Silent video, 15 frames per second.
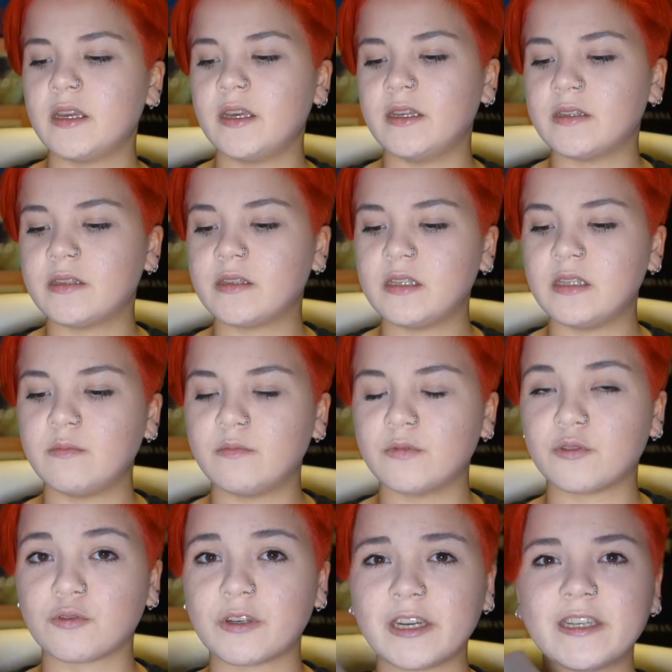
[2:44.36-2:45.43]
It
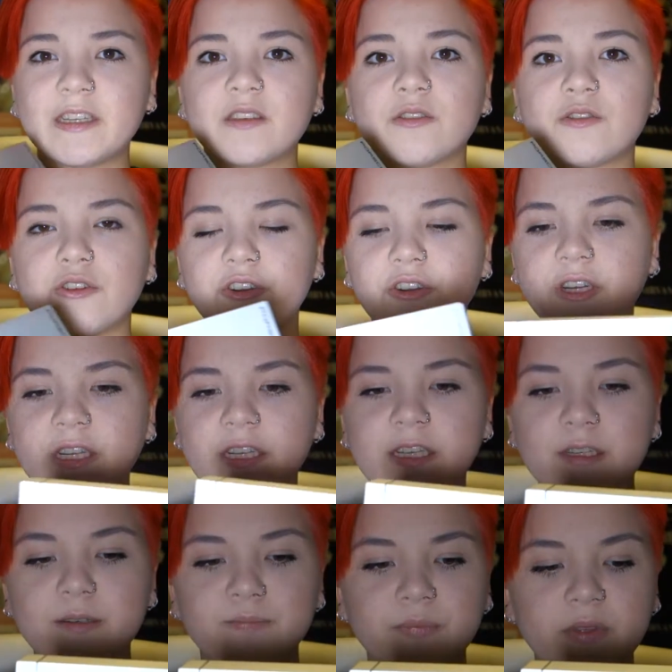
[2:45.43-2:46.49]
seems really
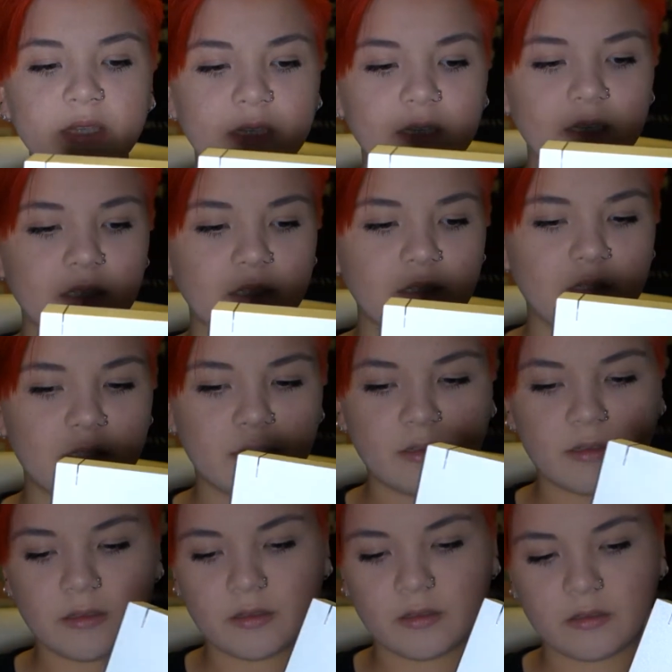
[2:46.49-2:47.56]
sturdy.
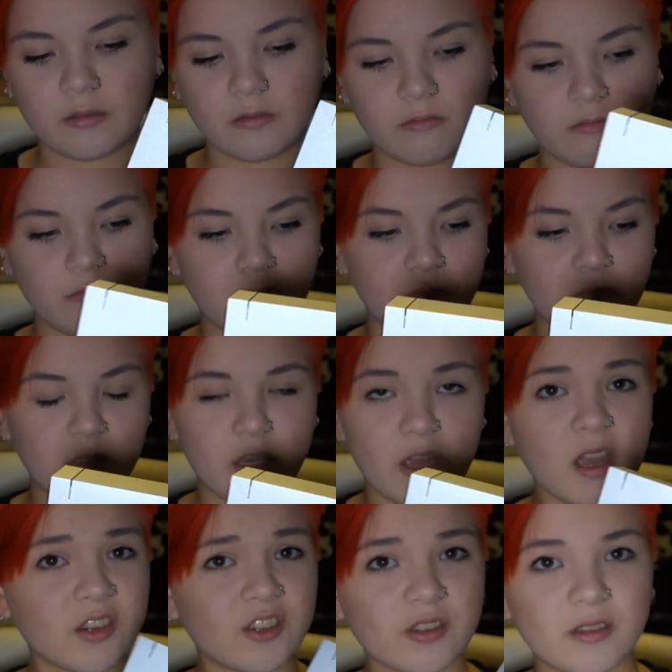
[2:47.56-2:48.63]
It's
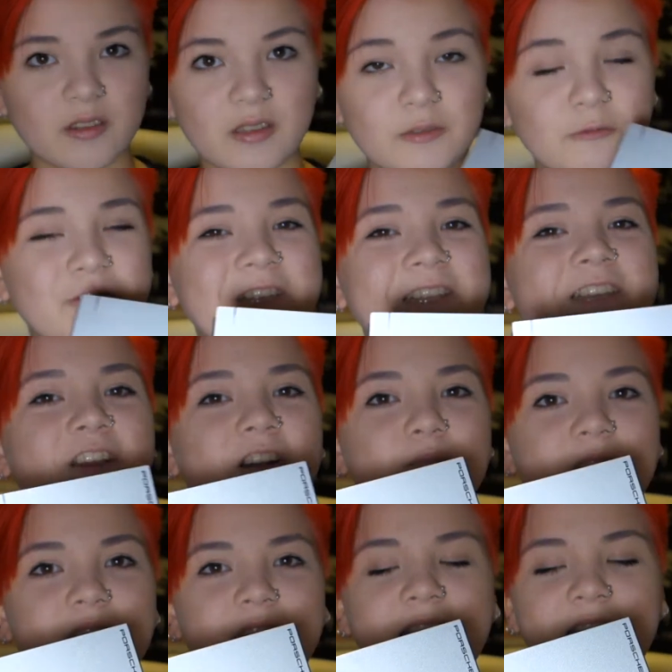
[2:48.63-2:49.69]
it really
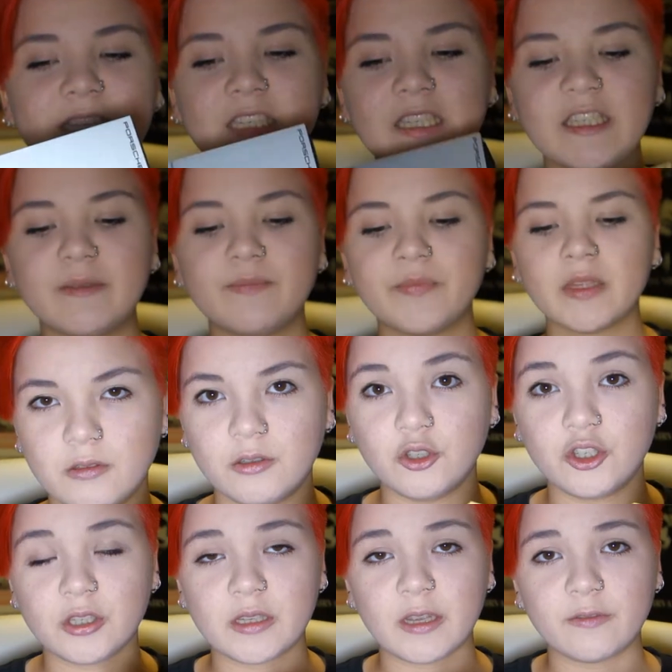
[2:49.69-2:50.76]
comes in handy. You
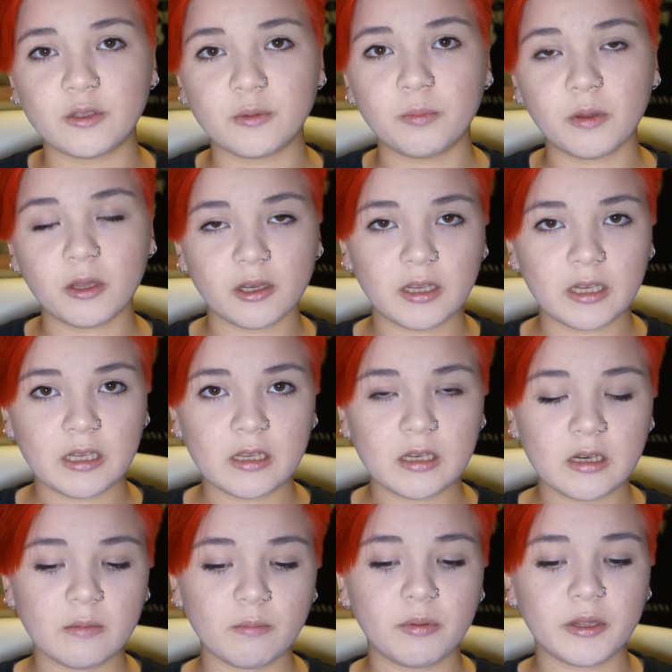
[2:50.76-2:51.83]
just have to plug it
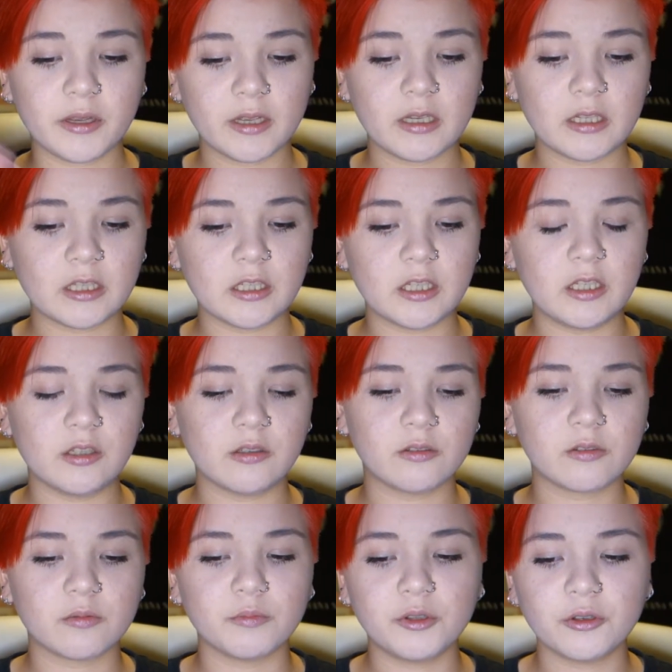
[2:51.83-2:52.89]
in your
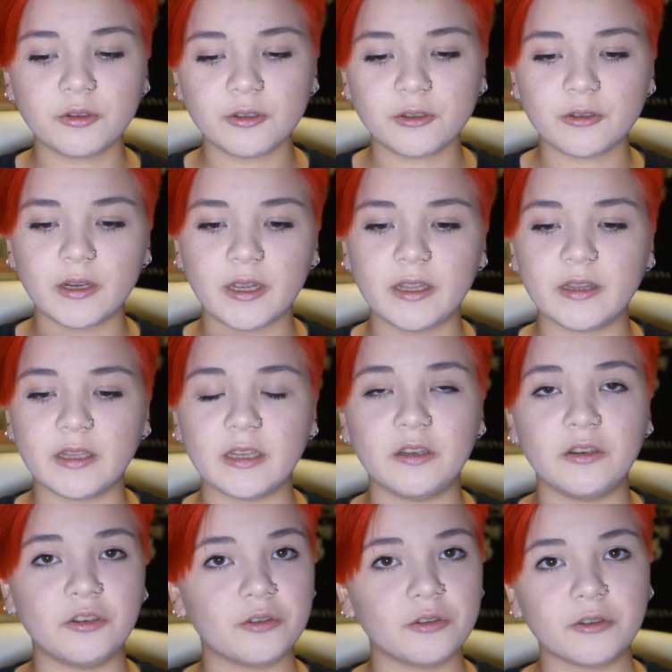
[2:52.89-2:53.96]
computer, and
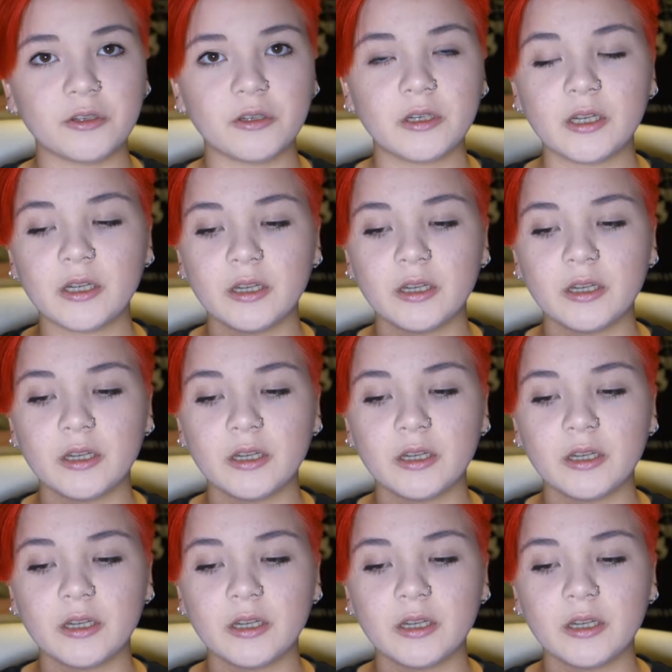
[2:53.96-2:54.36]
then you're